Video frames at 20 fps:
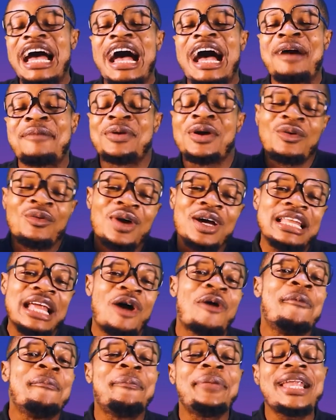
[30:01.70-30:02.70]
app, whether
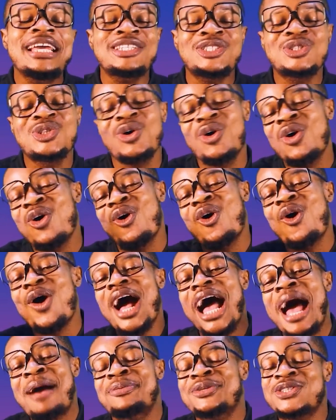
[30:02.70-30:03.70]
on Play Store
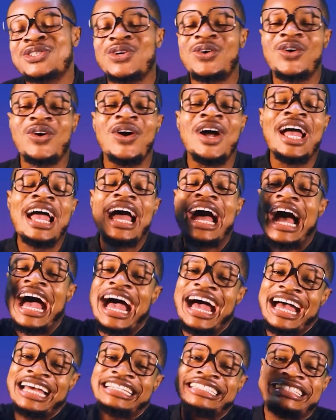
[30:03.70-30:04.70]
or App Store,
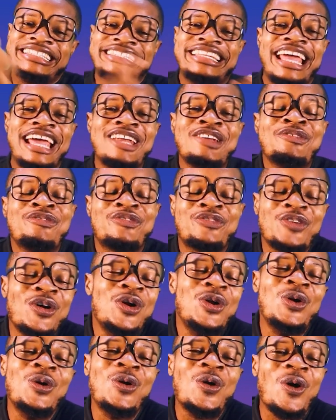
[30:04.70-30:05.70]
and then
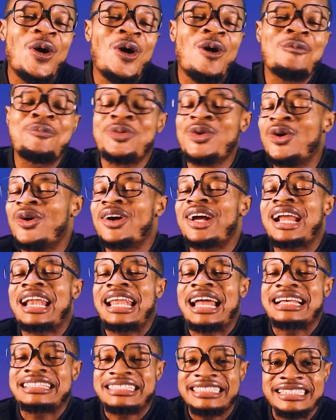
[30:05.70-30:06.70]
follow up your
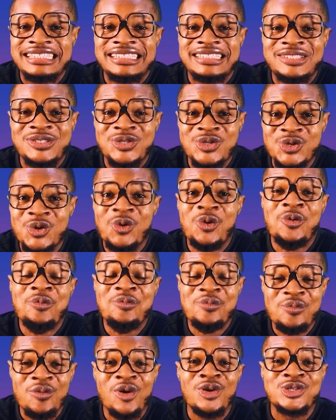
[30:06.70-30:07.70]
classes. You
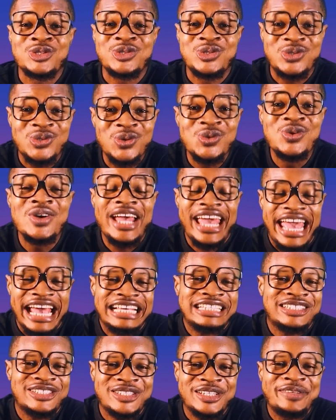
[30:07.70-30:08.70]
must do
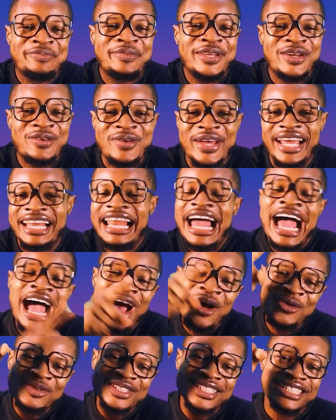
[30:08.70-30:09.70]
extremely well.
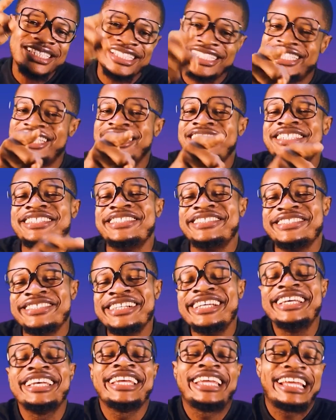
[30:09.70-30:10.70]
I'll see
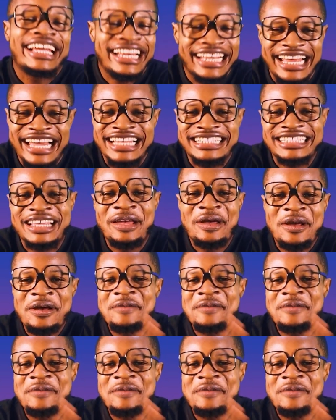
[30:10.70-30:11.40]
you in class.